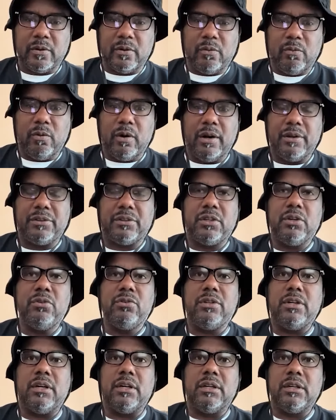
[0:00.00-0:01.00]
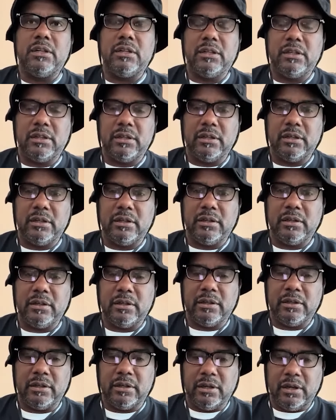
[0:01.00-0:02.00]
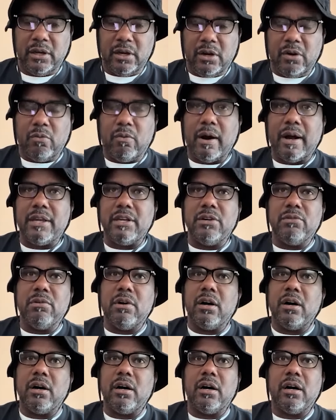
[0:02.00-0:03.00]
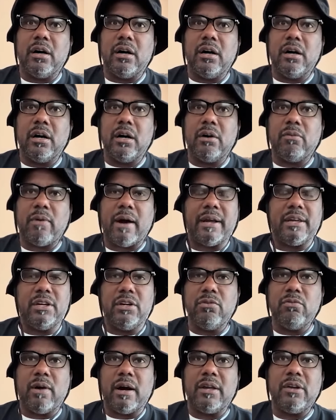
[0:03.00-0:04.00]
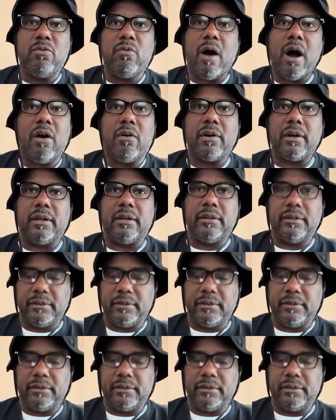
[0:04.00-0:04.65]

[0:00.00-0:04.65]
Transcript: run through you while you uh while you while you walking.